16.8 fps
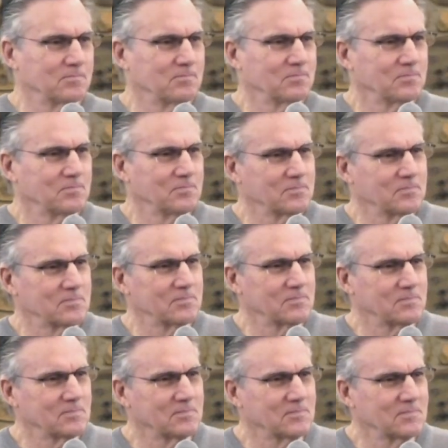
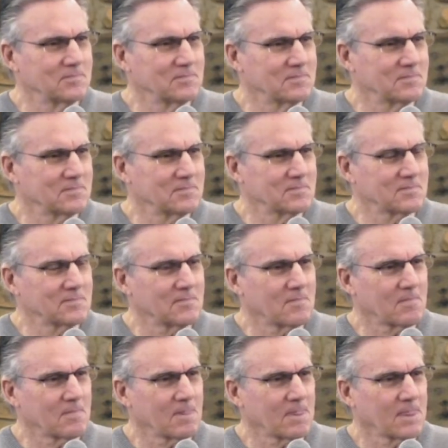Nobody speaks.